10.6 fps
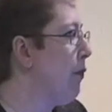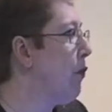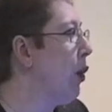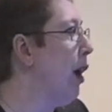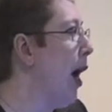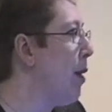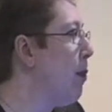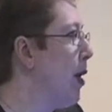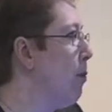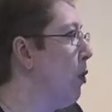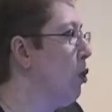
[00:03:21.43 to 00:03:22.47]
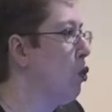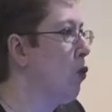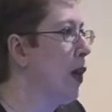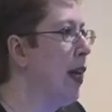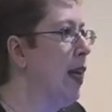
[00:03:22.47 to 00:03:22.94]
For a lot of people,
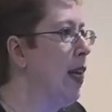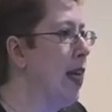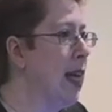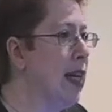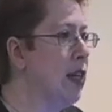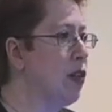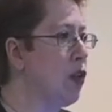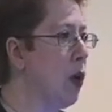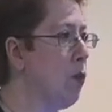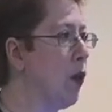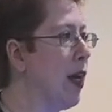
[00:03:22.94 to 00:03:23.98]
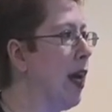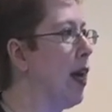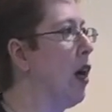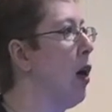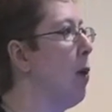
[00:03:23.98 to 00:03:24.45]
green is
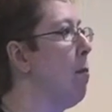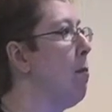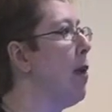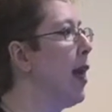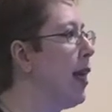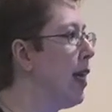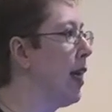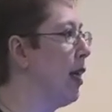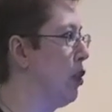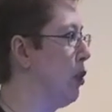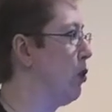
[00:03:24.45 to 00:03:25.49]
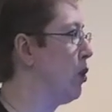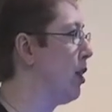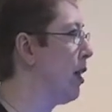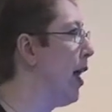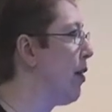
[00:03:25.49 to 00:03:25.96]
bringing many issues
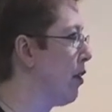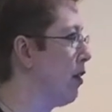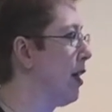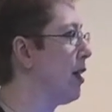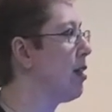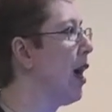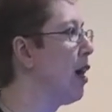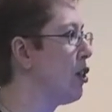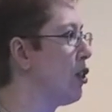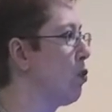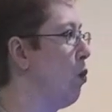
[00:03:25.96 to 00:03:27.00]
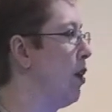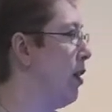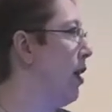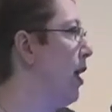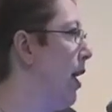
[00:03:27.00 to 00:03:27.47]
together. It's not just
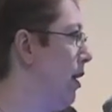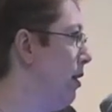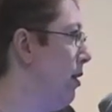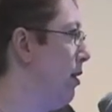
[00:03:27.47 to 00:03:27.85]
one thing.